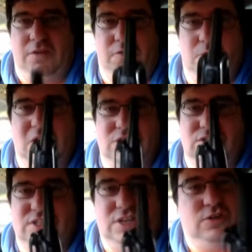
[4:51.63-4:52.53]
if you
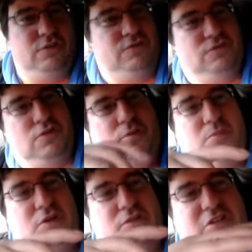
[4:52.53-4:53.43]
imagine signals
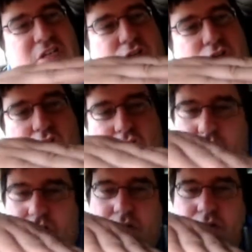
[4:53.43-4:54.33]
from a radio
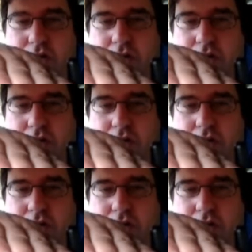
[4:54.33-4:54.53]
go,